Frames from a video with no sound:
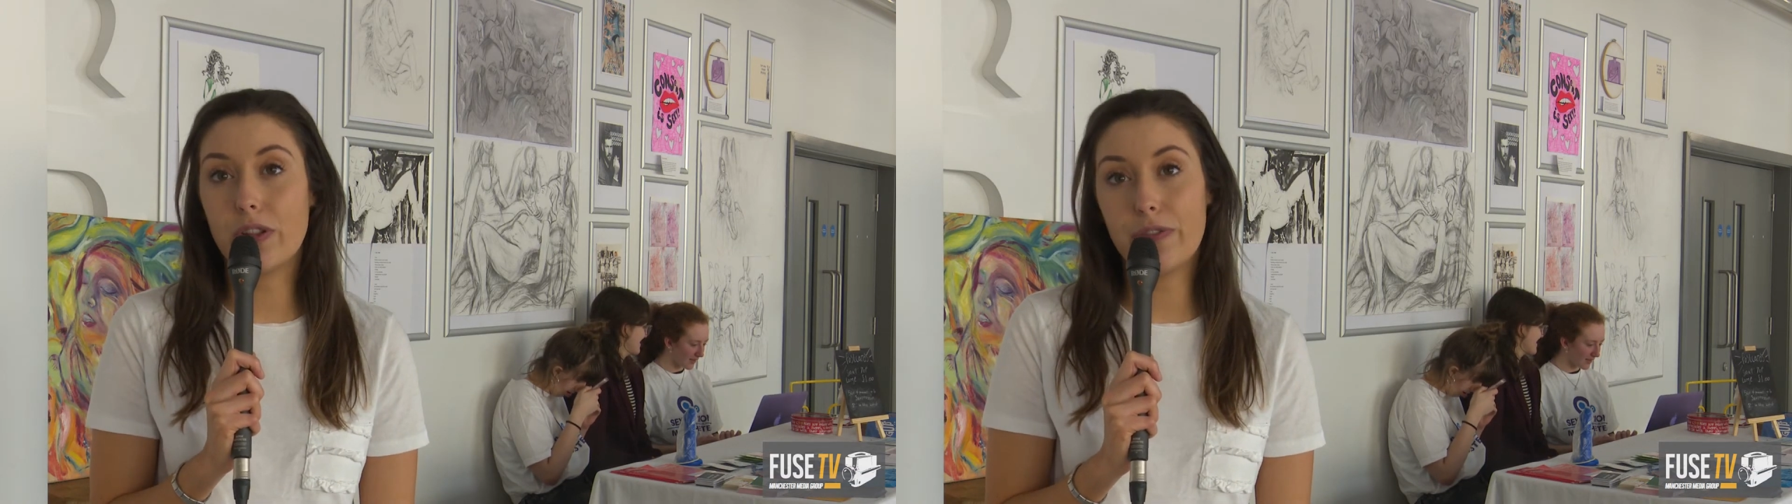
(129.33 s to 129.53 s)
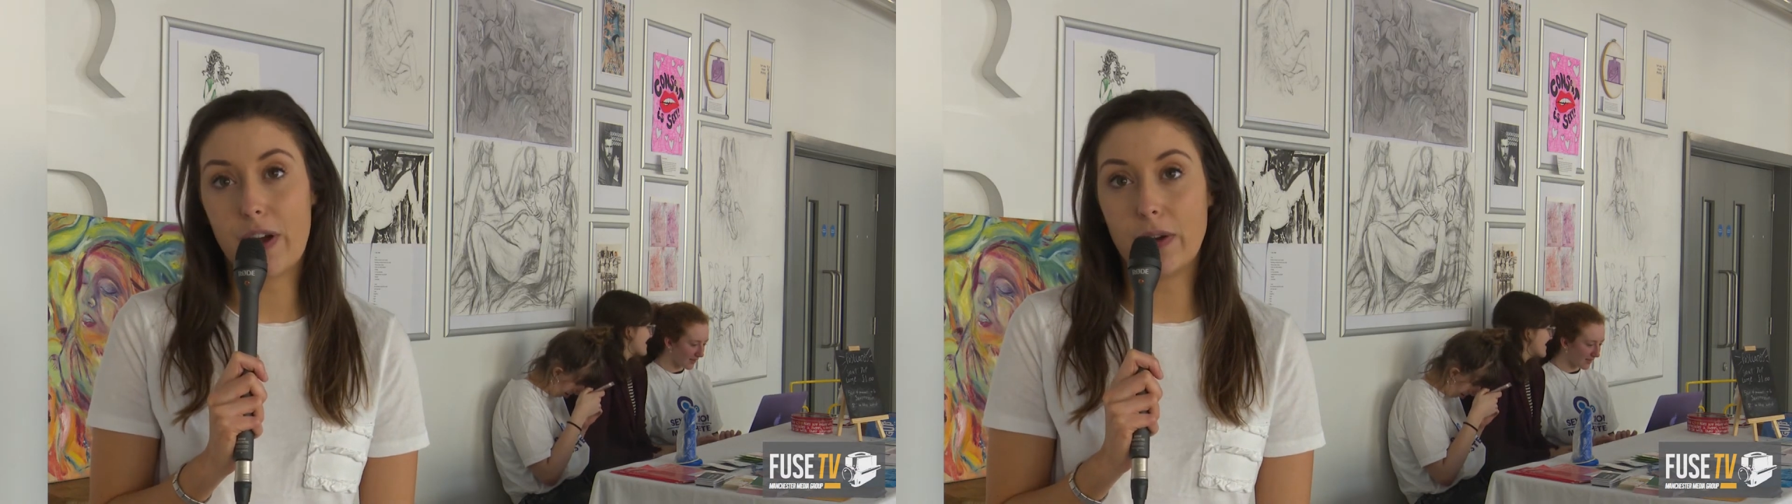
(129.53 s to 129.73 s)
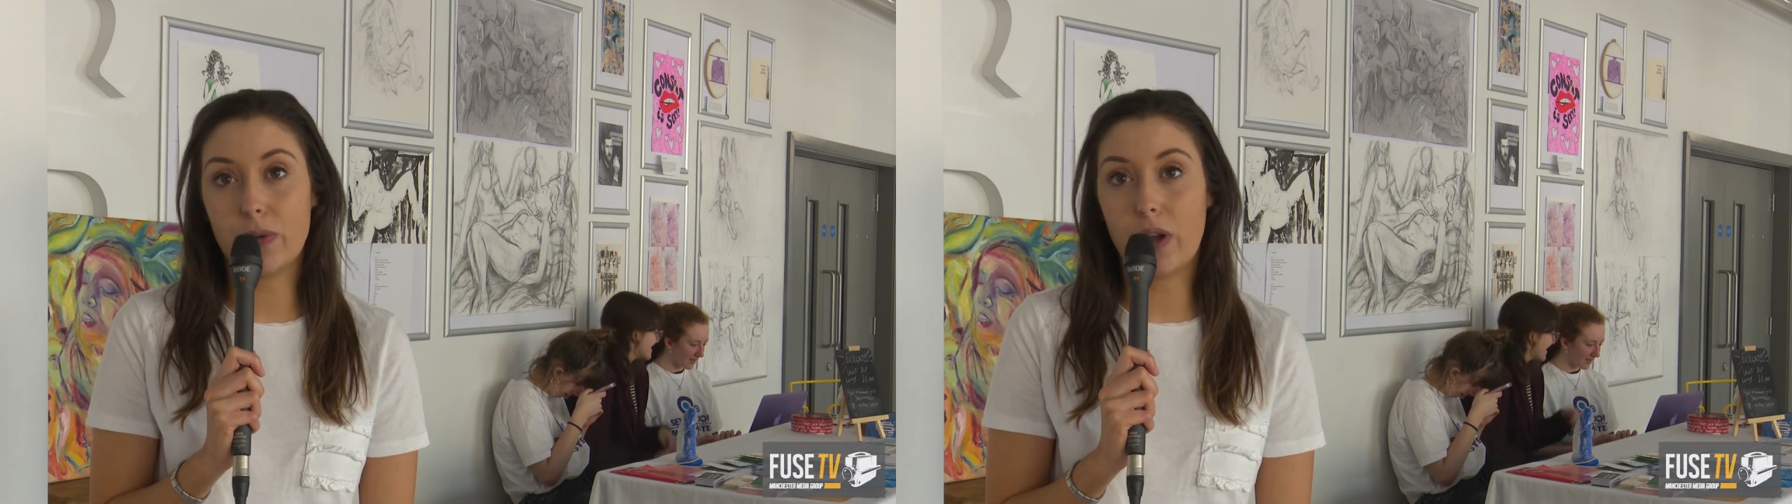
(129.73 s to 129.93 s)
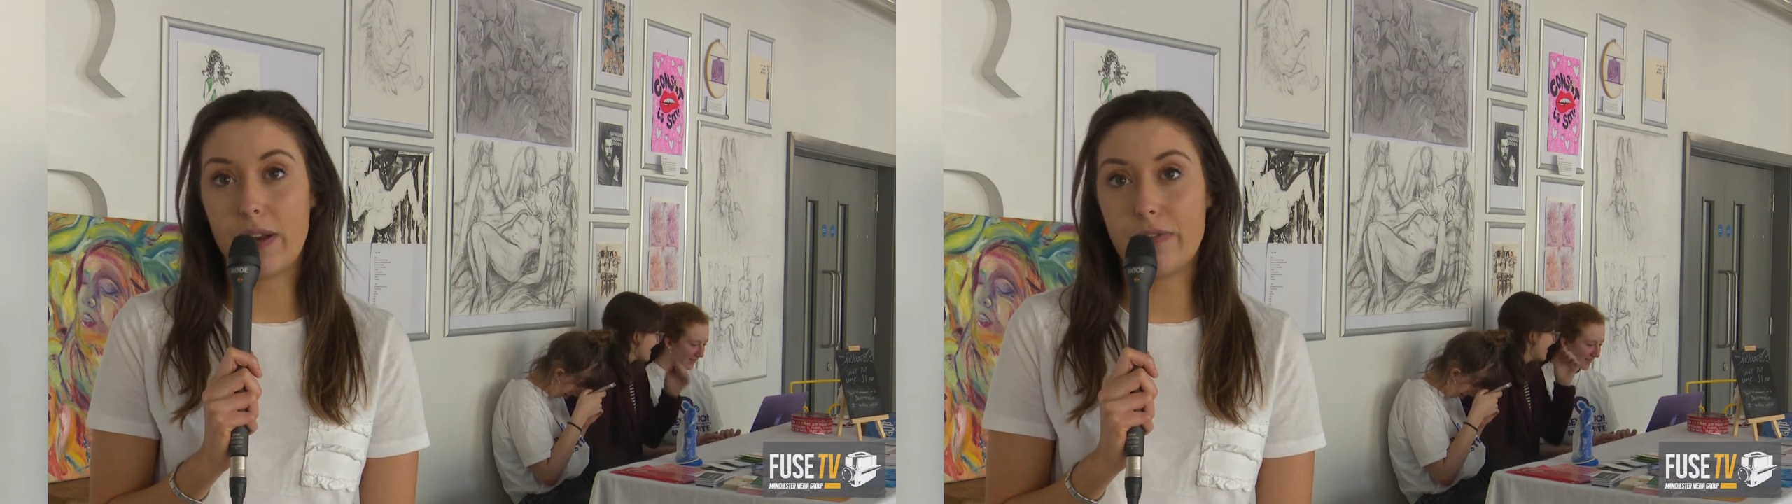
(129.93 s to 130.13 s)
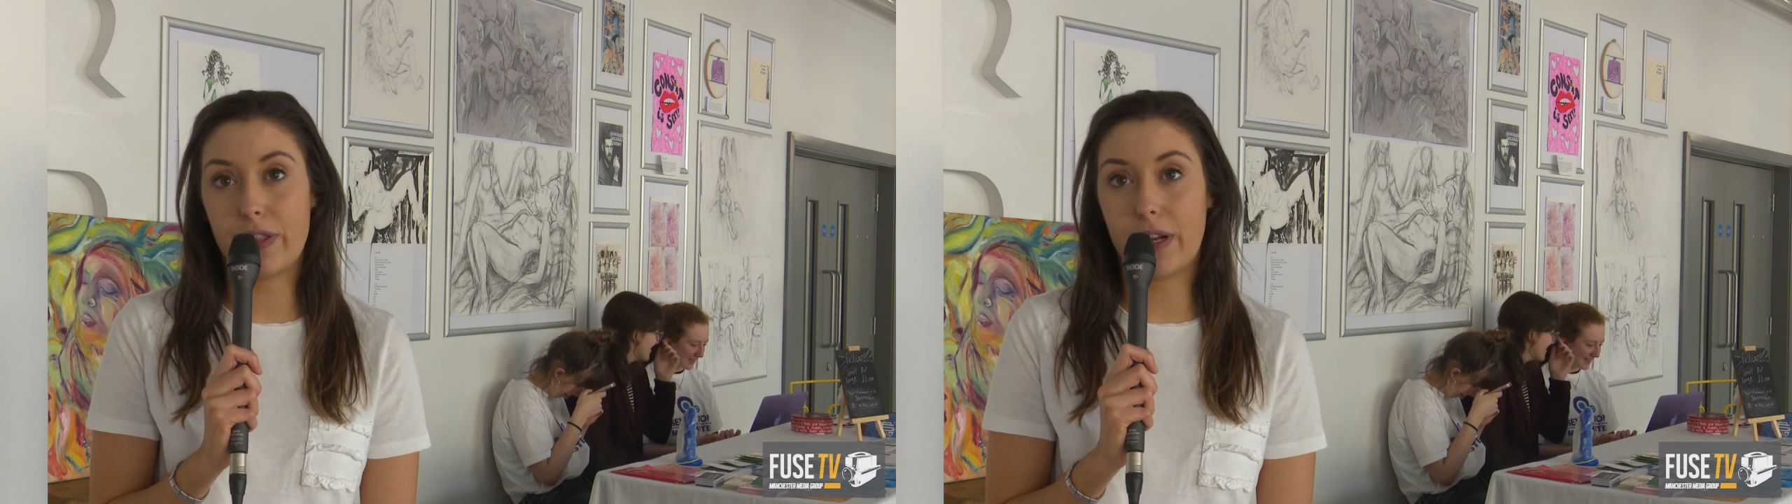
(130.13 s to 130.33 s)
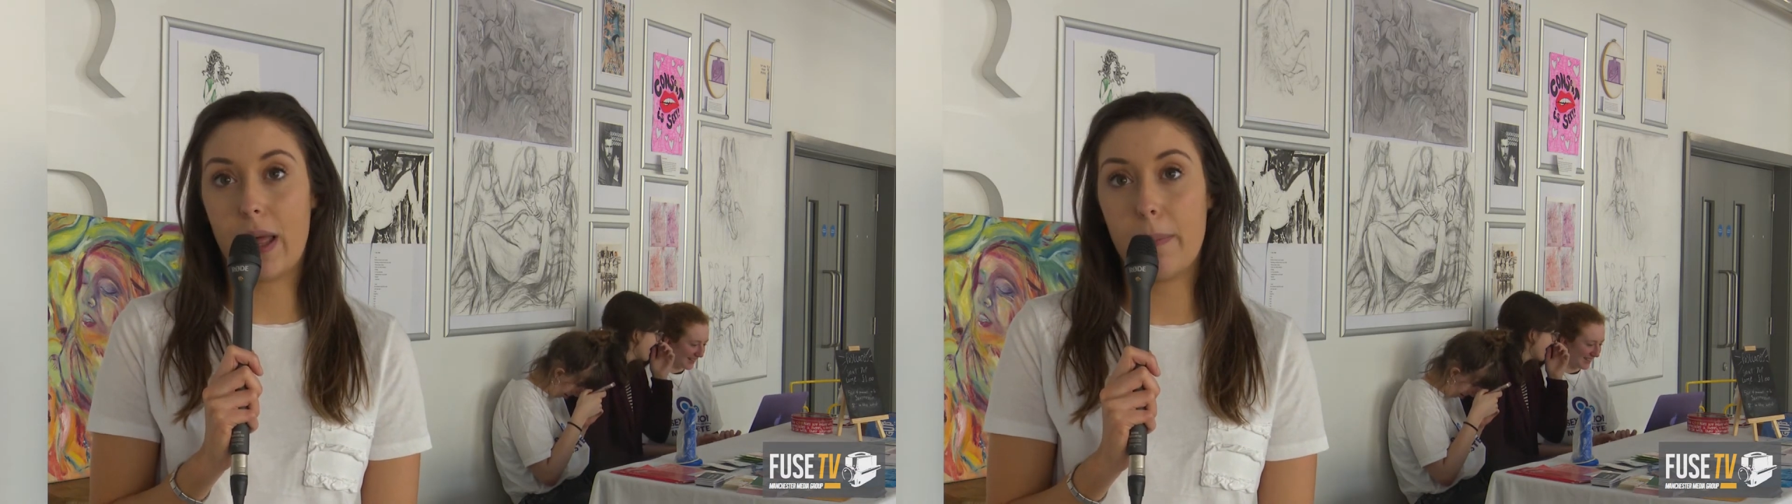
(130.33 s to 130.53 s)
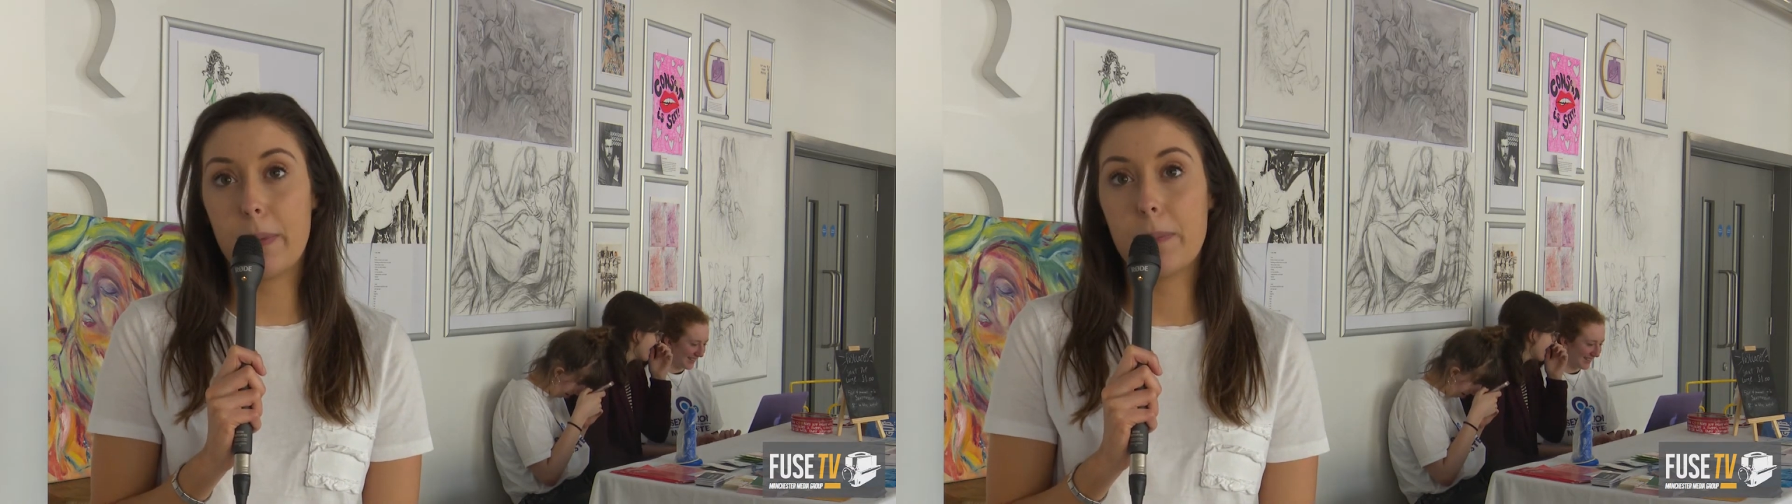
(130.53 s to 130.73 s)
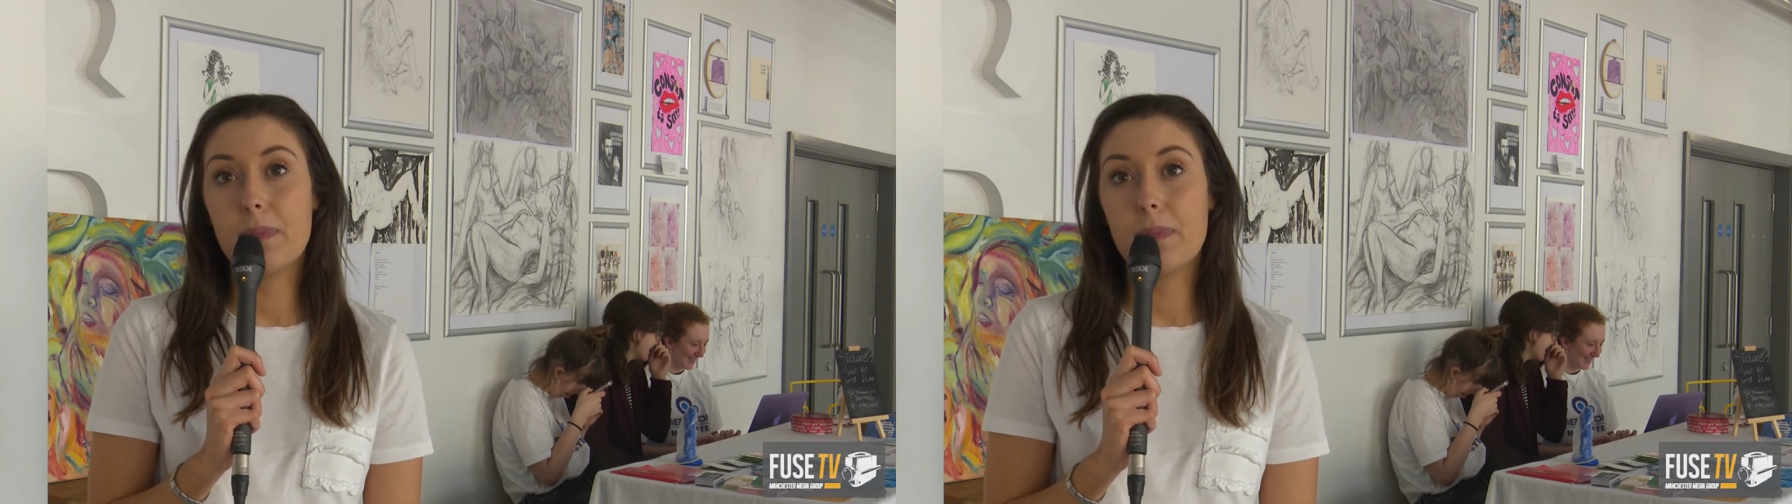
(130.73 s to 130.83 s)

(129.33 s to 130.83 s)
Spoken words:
the final night for the club.